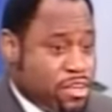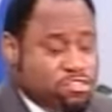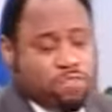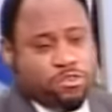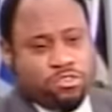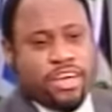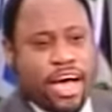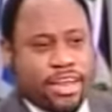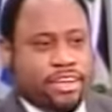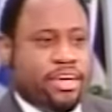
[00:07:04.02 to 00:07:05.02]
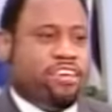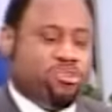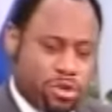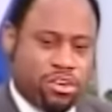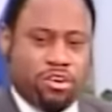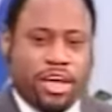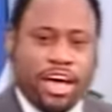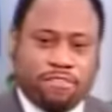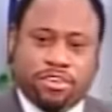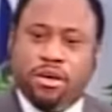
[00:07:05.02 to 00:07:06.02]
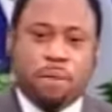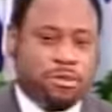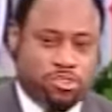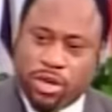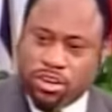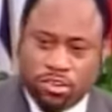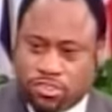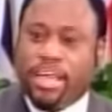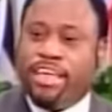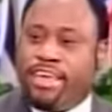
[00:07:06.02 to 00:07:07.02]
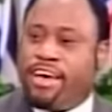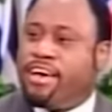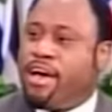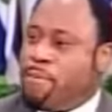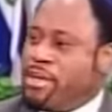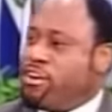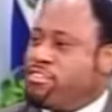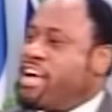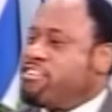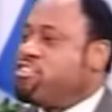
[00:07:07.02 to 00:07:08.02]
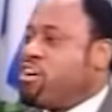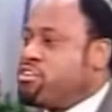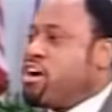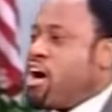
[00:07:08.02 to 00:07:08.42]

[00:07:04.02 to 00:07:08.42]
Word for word: So if you die today, you would go to heaven. But you ain't going to stay there because that's not